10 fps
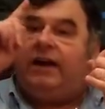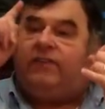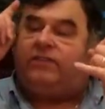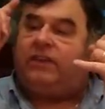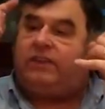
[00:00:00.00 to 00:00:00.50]

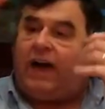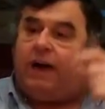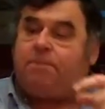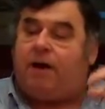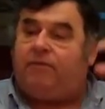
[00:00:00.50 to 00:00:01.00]
He's the
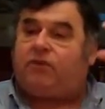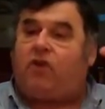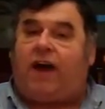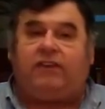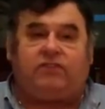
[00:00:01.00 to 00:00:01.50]
type of
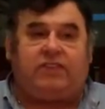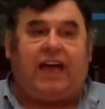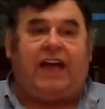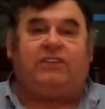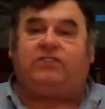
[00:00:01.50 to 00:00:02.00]
Christ
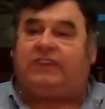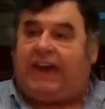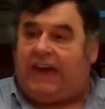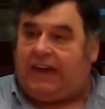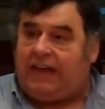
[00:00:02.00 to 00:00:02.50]
as
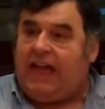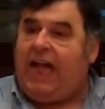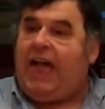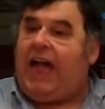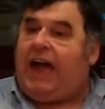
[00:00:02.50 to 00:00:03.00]
king
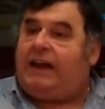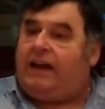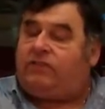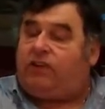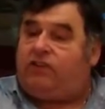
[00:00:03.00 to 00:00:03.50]
and
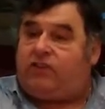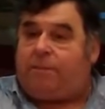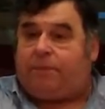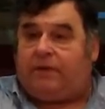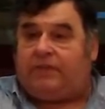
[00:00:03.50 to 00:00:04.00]
as
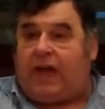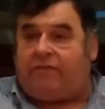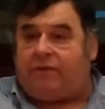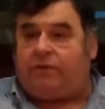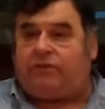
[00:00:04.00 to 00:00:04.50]
shepherd.
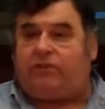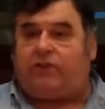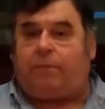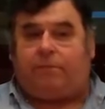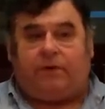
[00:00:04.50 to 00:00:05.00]
David was a
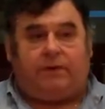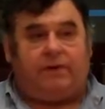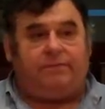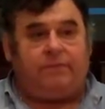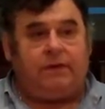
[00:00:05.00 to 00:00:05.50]
shepherd.
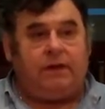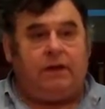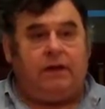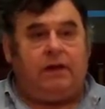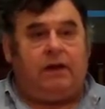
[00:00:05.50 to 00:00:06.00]

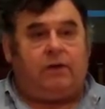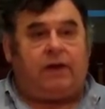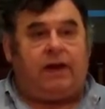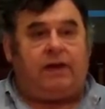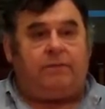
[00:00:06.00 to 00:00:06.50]

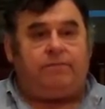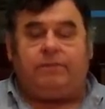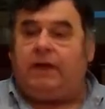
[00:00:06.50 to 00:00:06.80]
Okay.